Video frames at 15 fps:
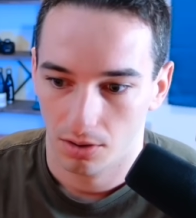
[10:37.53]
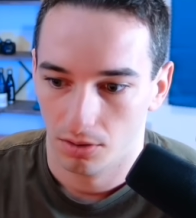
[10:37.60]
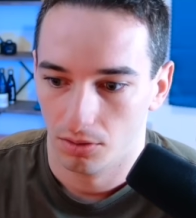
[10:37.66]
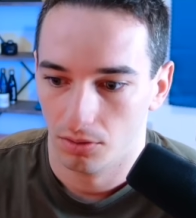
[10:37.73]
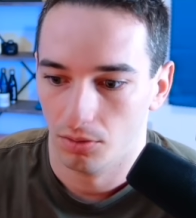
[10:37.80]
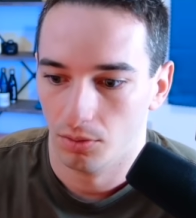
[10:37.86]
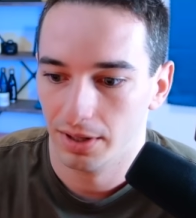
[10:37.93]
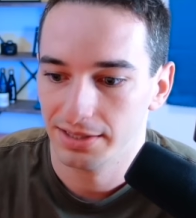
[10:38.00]

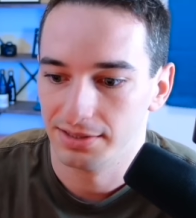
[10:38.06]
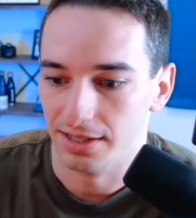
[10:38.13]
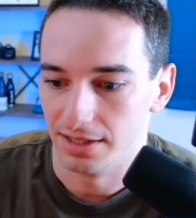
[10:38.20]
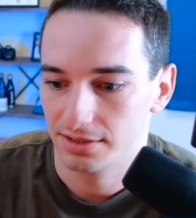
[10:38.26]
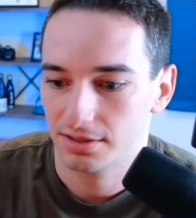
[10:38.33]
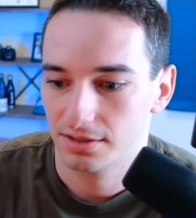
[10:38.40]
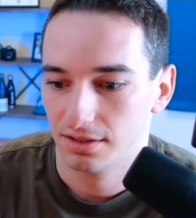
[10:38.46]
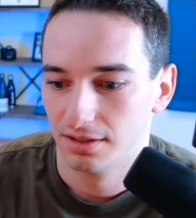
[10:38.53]
What is
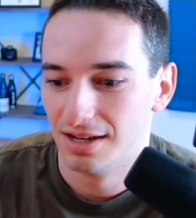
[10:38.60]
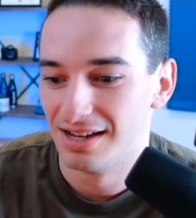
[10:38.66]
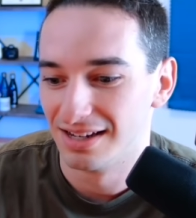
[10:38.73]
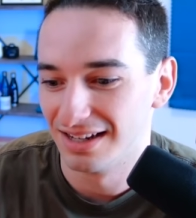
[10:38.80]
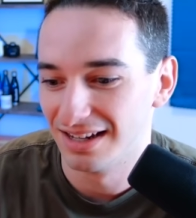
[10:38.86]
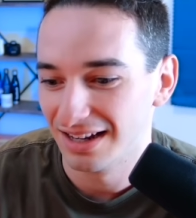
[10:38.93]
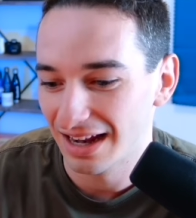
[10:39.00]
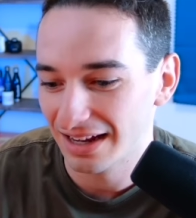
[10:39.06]
this?
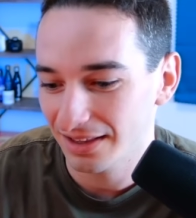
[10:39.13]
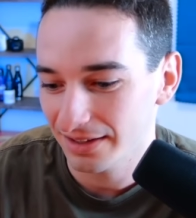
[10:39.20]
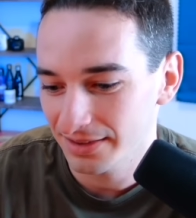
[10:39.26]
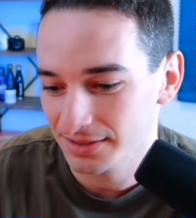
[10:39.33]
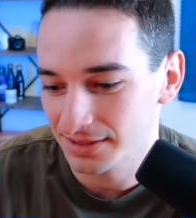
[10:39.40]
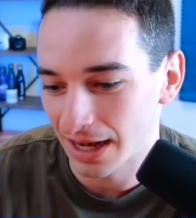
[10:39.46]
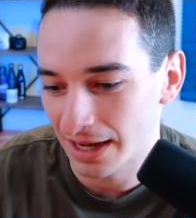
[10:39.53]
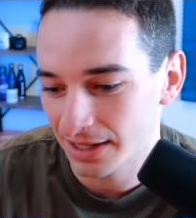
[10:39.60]
I like
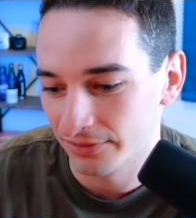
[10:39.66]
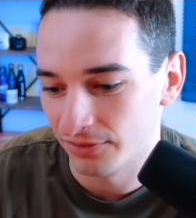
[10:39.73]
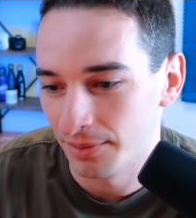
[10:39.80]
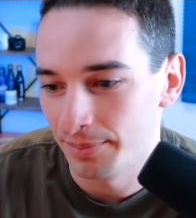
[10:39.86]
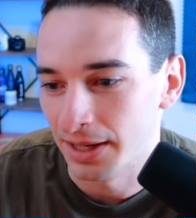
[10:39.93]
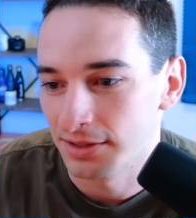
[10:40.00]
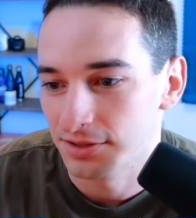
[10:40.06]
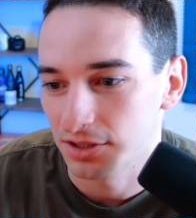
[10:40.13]
this I give
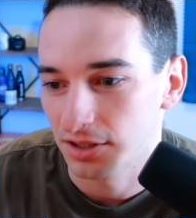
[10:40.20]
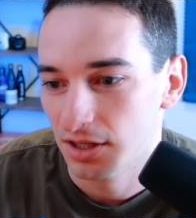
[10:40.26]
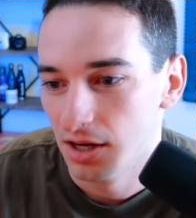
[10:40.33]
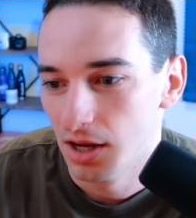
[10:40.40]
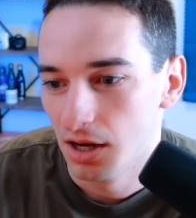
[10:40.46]
up answer.